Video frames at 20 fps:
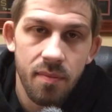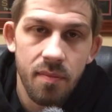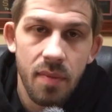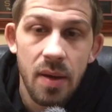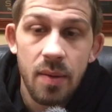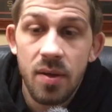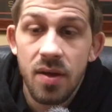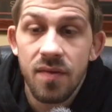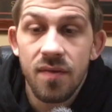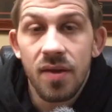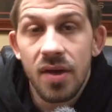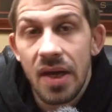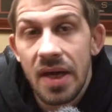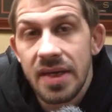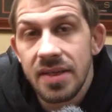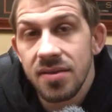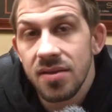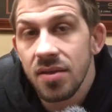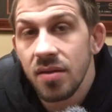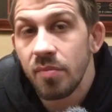maybe even
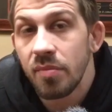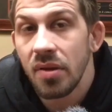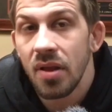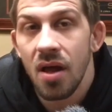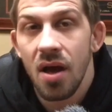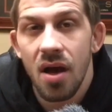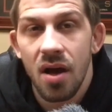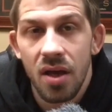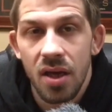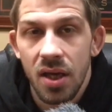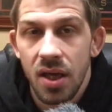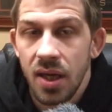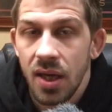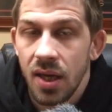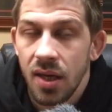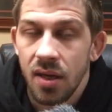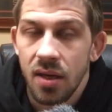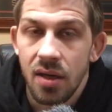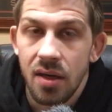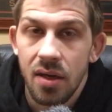guys in blogging
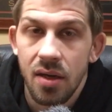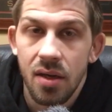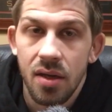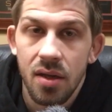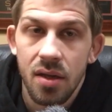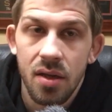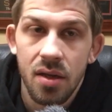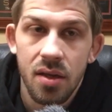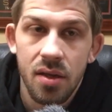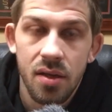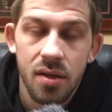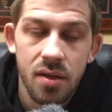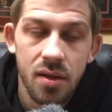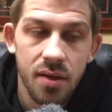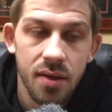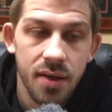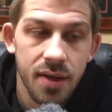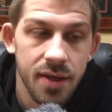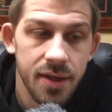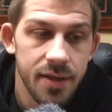and
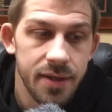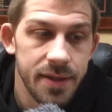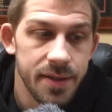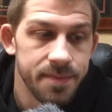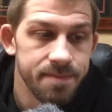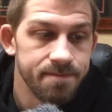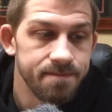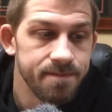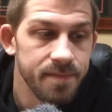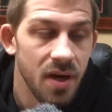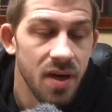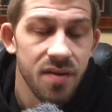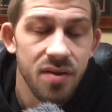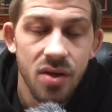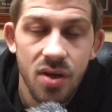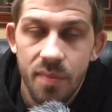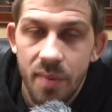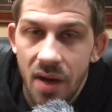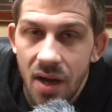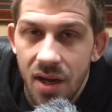other
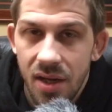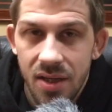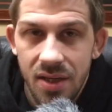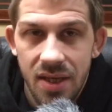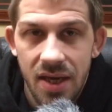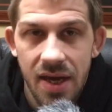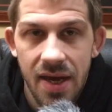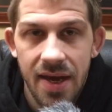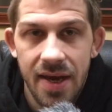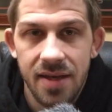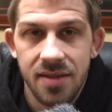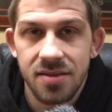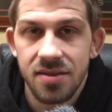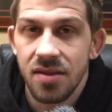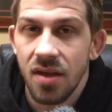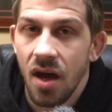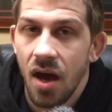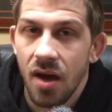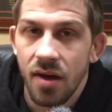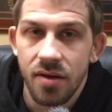podcasts,
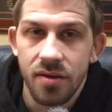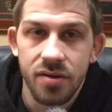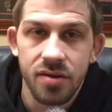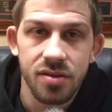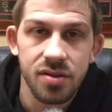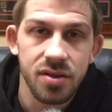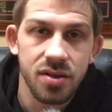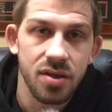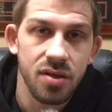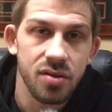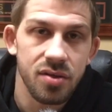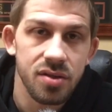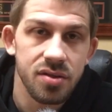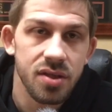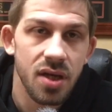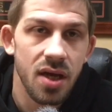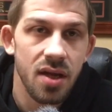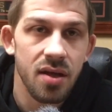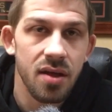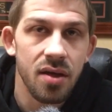doctors, just
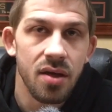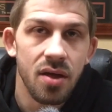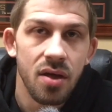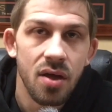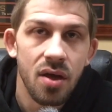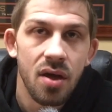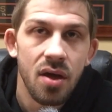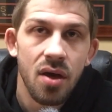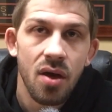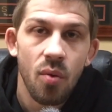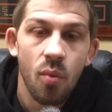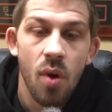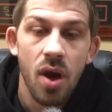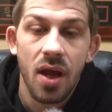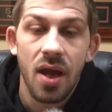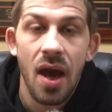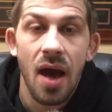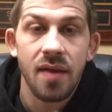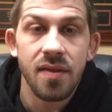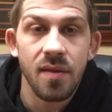kind of what
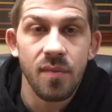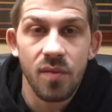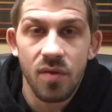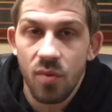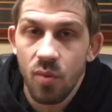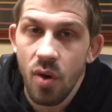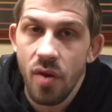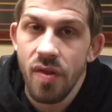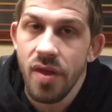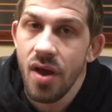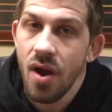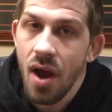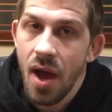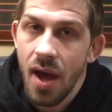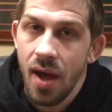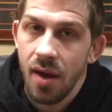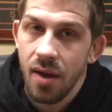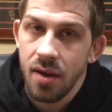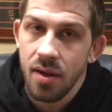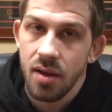got them to where they're
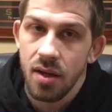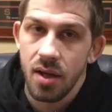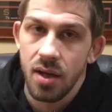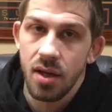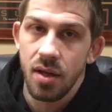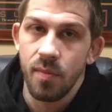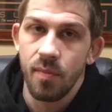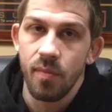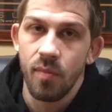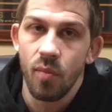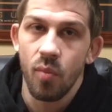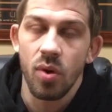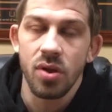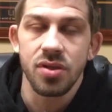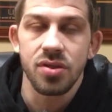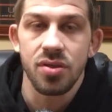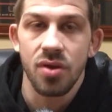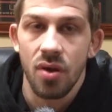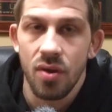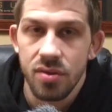at. what
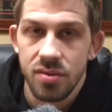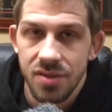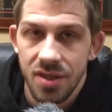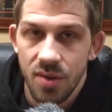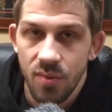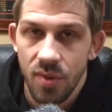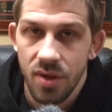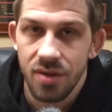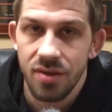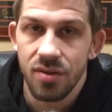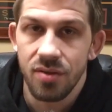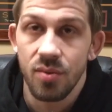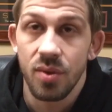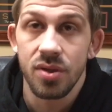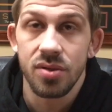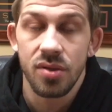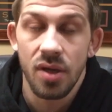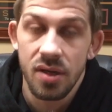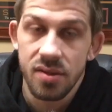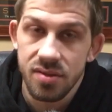struggles they went to, what
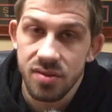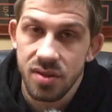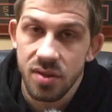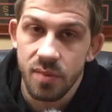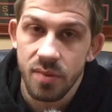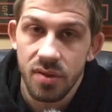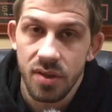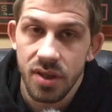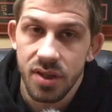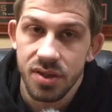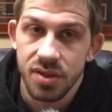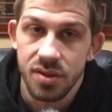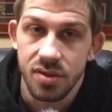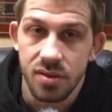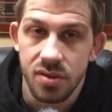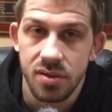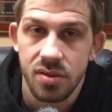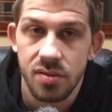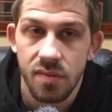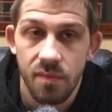trials and
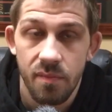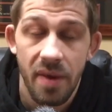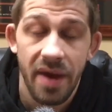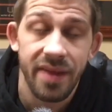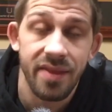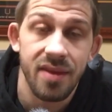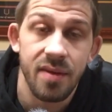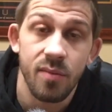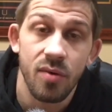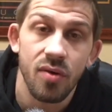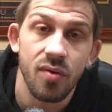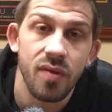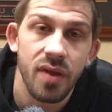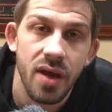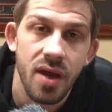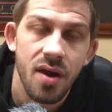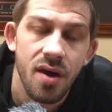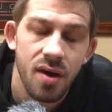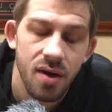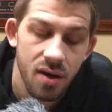tribulations made them who
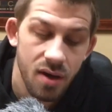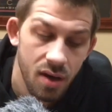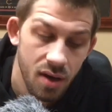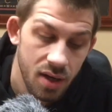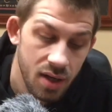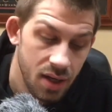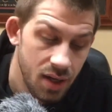they are.